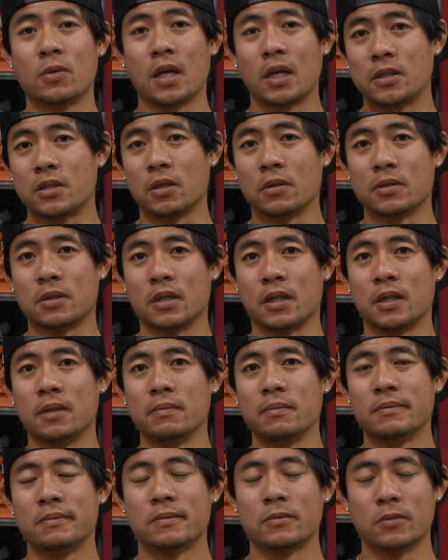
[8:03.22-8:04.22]
why I chose
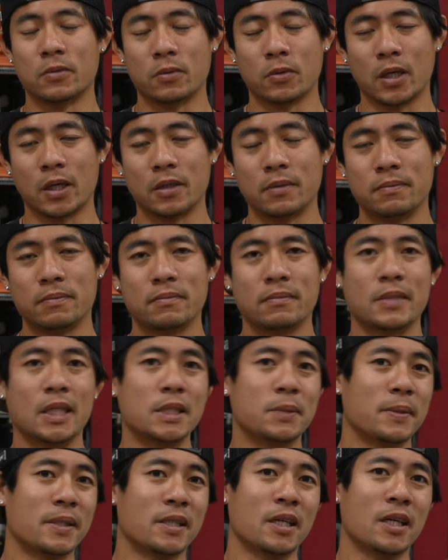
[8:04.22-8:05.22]
them, well,
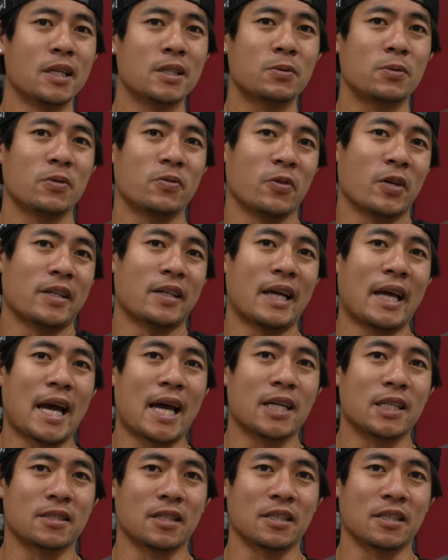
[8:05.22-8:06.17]
it's because we've already had a